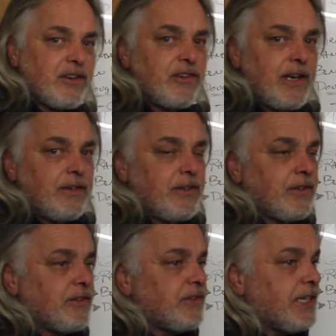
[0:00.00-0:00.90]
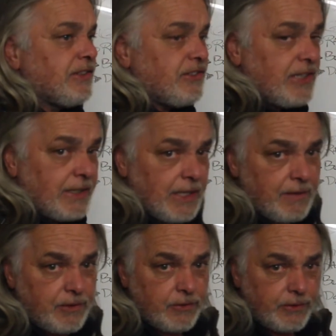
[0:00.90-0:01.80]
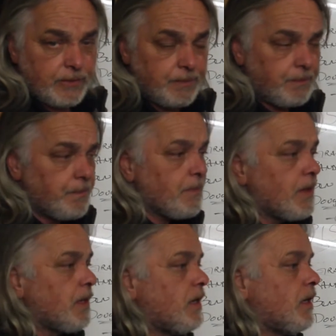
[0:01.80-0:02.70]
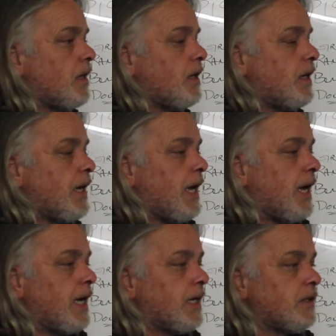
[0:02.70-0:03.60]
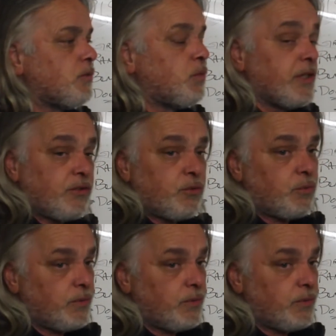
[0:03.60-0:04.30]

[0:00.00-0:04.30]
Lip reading: changes in sea levels, and which